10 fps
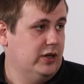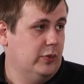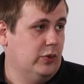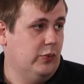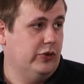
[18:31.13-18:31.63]
The
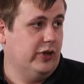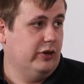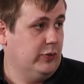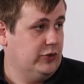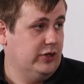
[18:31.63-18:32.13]
problem with
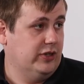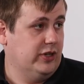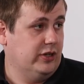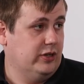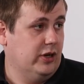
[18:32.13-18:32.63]
encryption is
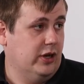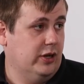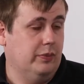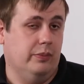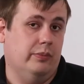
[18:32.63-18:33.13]
that
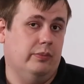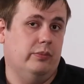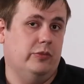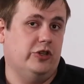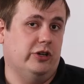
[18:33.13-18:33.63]

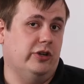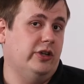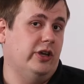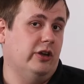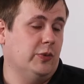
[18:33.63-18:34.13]
generally
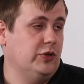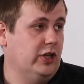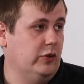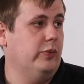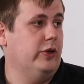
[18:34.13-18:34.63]
the encryption
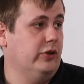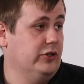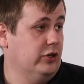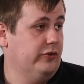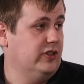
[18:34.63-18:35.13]
key will be on the
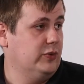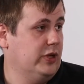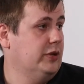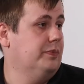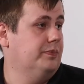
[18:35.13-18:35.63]
server as
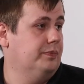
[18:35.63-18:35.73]
well,